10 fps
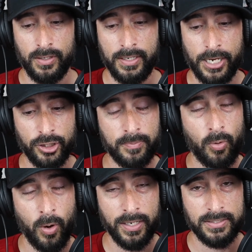Kendrick
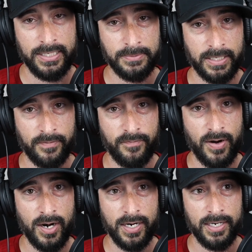Bourne seems like a
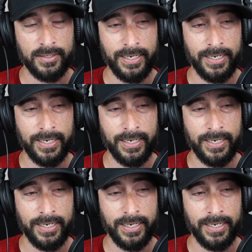very